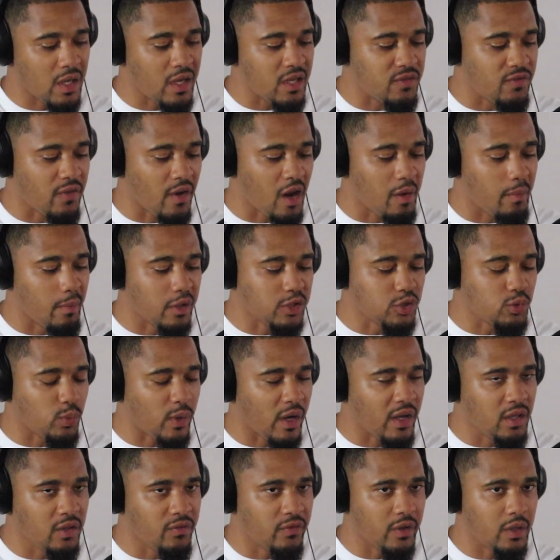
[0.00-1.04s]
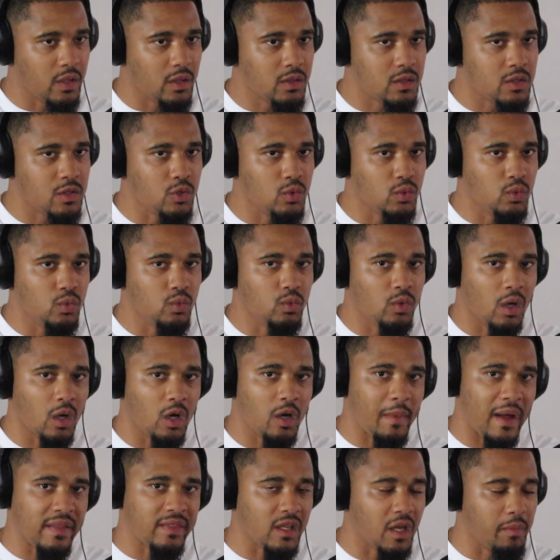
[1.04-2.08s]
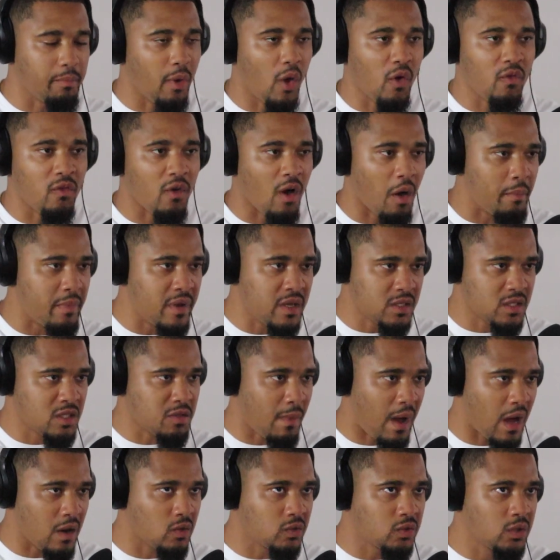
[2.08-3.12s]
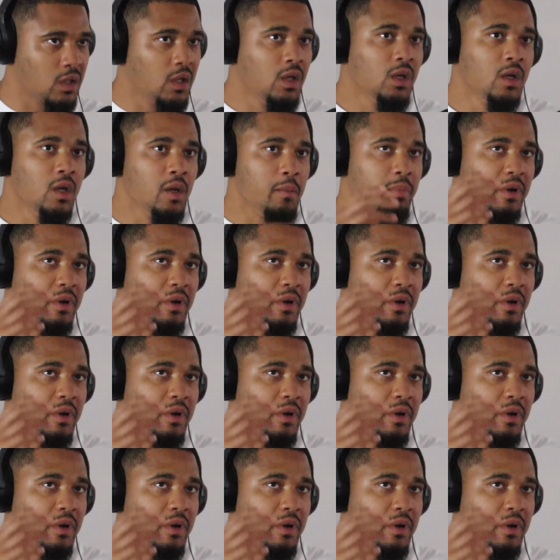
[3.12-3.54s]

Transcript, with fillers: it's very much relevant to um, I think both of our business models, right?